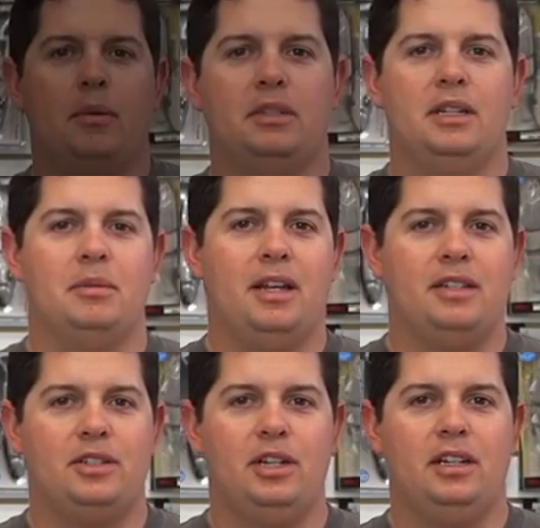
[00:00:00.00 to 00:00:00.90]
What's up
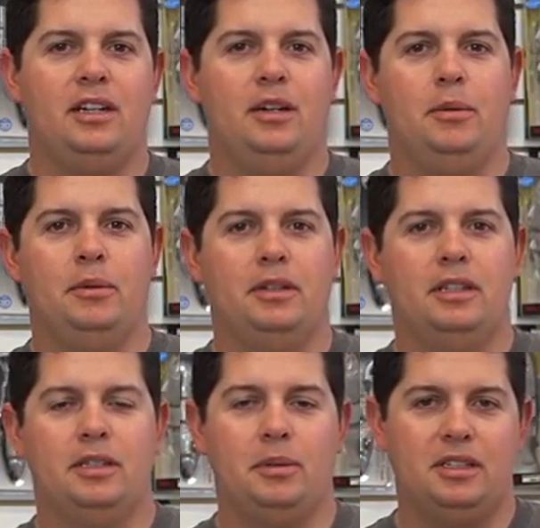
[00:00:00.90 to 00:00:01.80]
guys, Jake here with
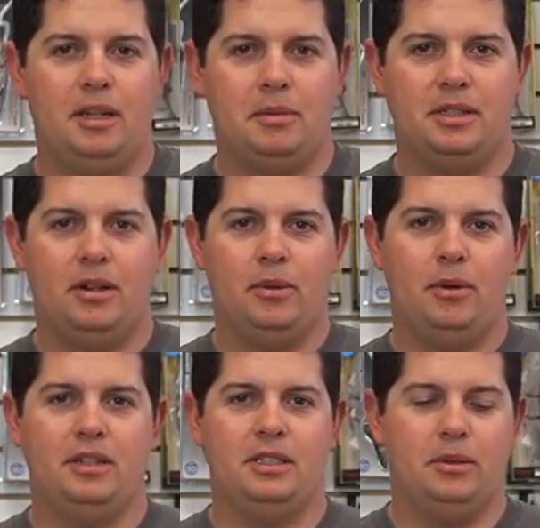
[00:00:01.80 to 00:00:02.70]
this week's episode of
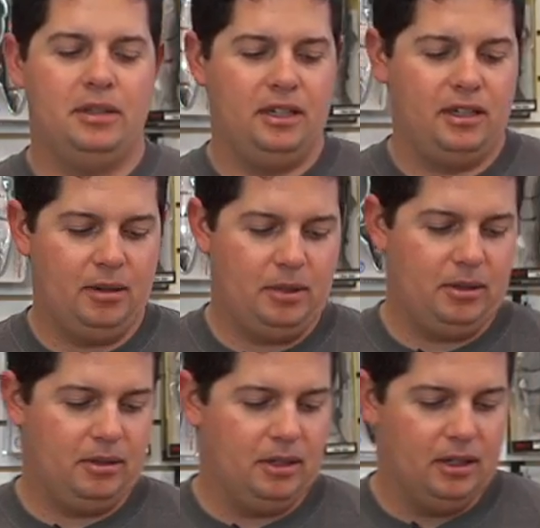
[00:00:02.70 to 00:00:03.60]
What's New T
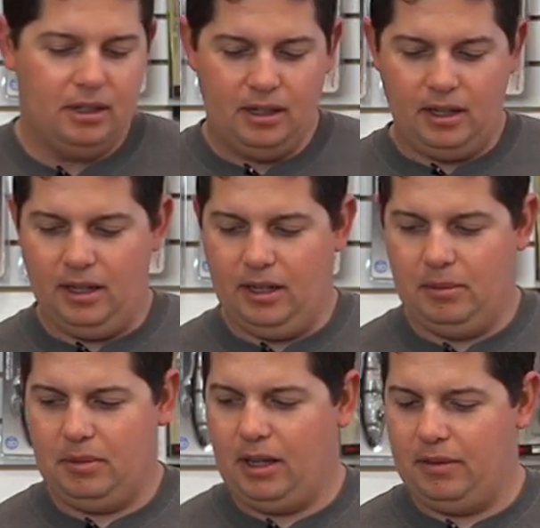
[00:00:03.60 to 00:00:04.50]
W.
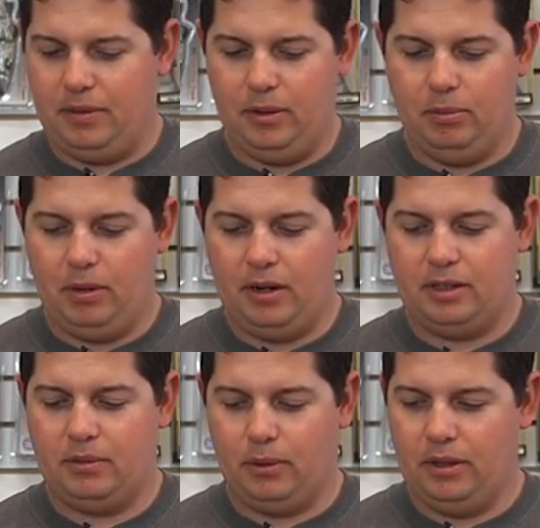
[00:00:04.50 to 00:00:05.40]
Um, got a few new
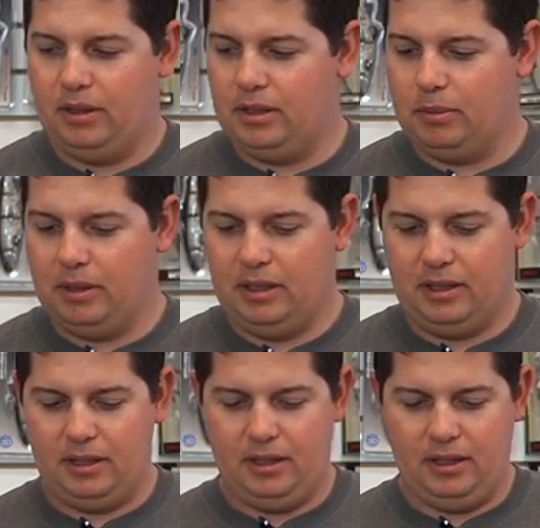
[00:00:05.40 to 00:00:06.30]
products for you this
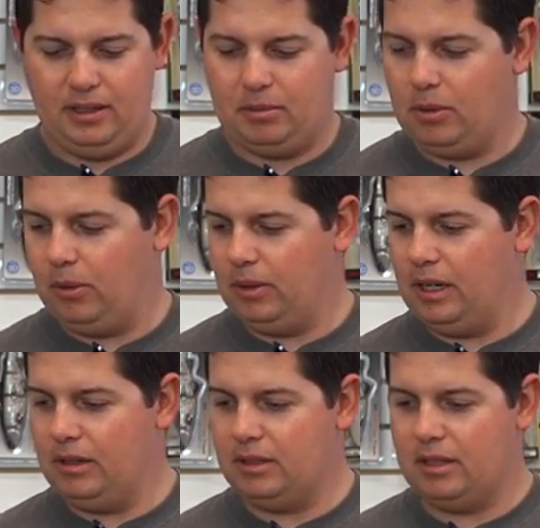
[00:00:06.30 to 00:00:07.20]
week, uh, some Cold
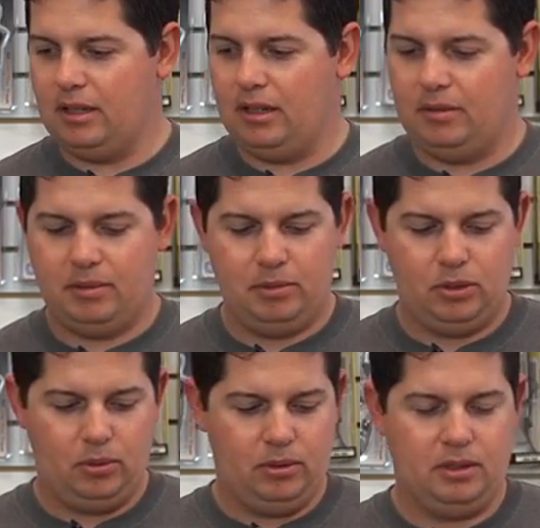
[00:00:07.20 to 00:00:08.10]
Gear stuff, some
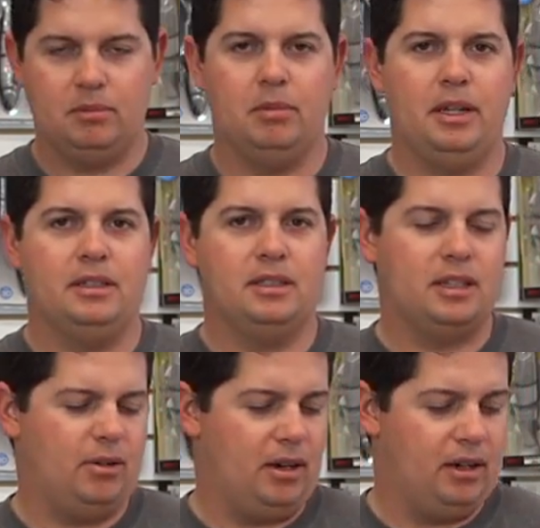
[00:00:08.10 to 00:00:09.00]
shorts, some baits. Let's
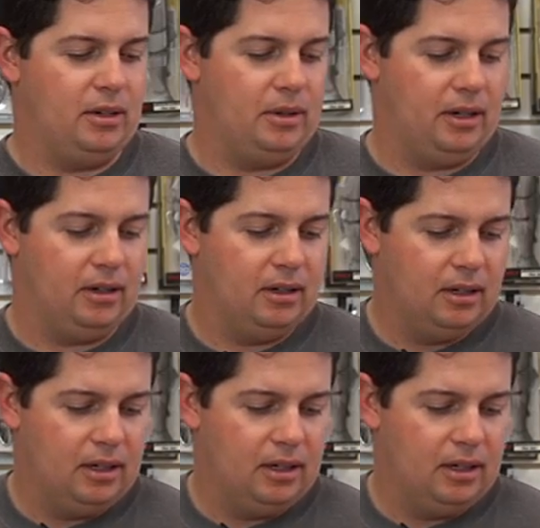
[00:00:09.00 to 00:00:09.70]
get right into it here.